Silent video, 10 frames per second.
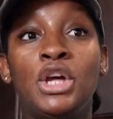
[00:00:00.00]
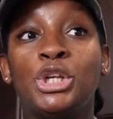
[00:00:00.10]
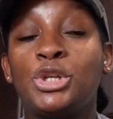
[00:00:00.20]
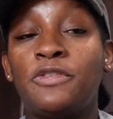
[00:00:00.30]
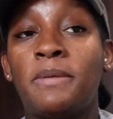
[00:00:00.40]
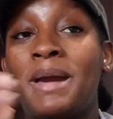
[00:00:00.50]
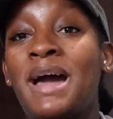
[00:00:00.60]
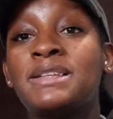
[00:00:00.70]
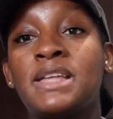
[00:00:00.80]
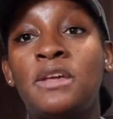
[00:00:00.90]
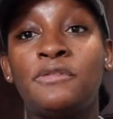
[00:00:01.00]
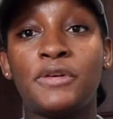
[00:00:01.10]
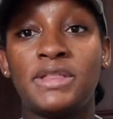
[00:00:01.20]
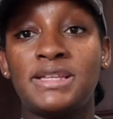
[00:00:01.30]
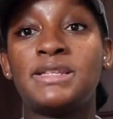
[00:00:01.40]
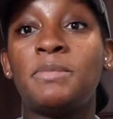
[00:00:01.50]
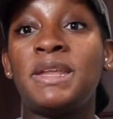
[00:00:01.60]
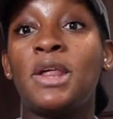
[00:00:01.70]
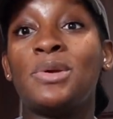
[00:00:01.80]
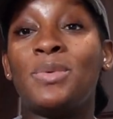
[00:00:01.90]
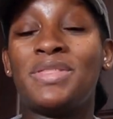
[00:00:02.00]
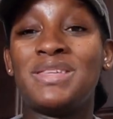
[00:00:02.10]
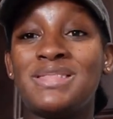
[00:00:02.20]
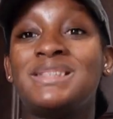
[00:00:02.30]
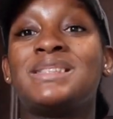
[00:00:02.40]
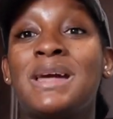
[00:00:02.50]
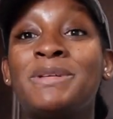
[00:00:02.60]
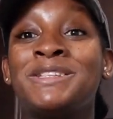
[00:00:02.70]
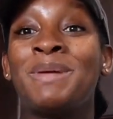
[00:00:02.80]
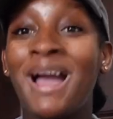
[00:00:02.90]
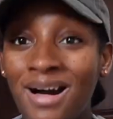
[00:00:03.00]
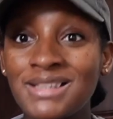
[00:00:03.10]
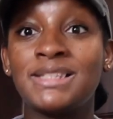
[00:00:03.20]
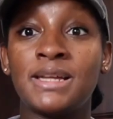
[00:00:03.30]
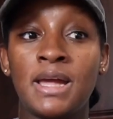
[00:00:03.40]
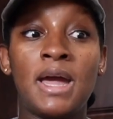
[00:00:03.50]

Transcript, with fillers: So if I'm asking for this to be done within this time, it's because